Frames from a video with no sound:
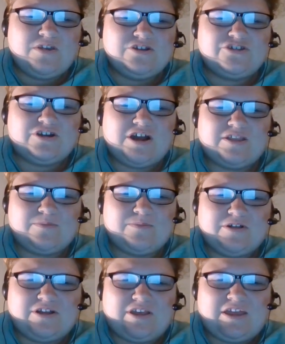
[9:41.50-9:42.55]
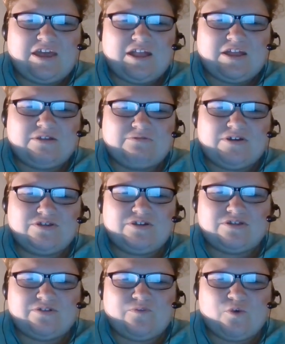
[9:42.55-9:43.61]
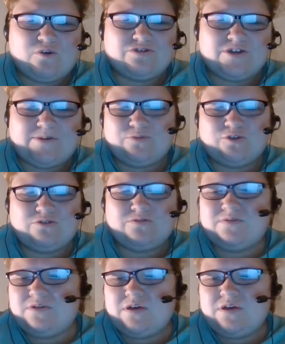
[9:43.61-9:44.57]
shot Billy the Kid in a residence at Fort Sumner.